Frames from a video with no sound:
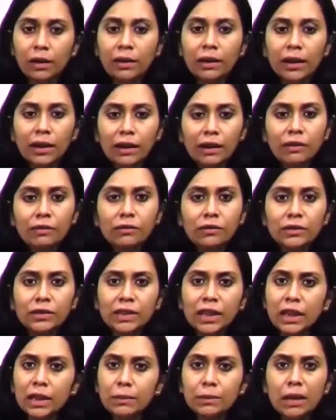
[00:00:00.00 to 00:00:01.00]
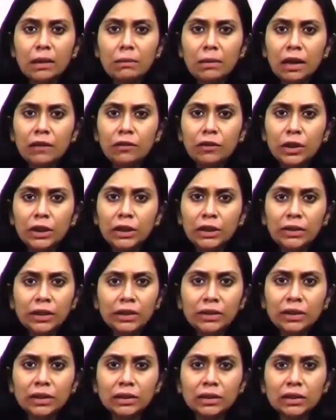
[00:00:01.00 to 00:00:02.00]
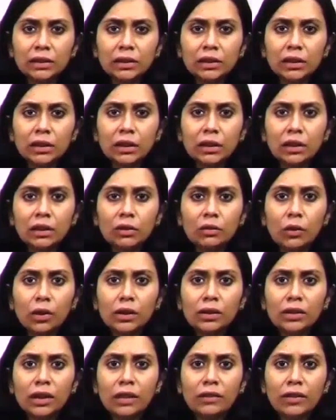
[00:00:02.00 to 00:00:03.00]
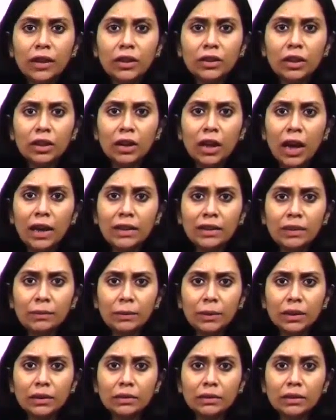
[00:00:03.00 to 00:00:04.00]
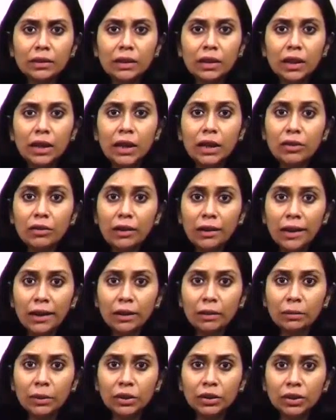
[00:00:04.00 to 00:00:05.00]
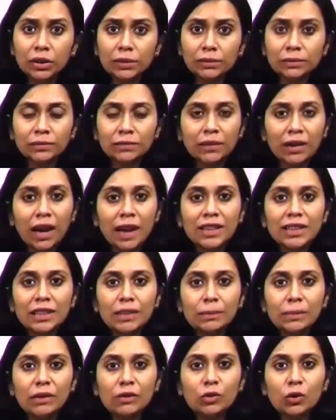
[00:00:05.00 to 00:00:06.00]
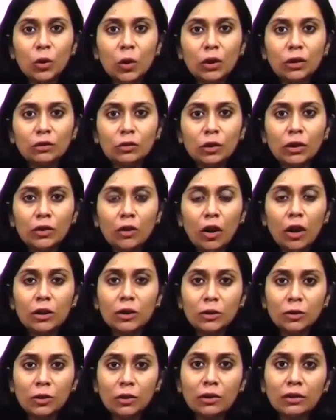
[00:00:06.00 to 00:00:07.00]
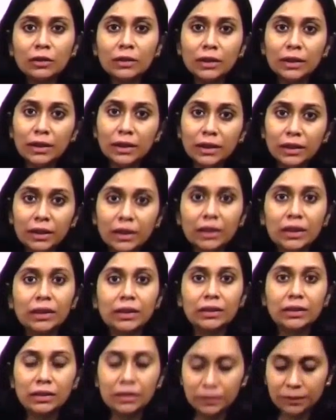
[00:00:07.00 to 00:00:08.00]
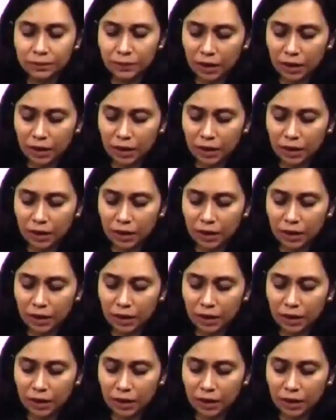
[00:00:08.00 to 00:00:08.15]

If cerebral blood flow increases, what is the effect on ICP? Intracranial pressure. ICP would also increase.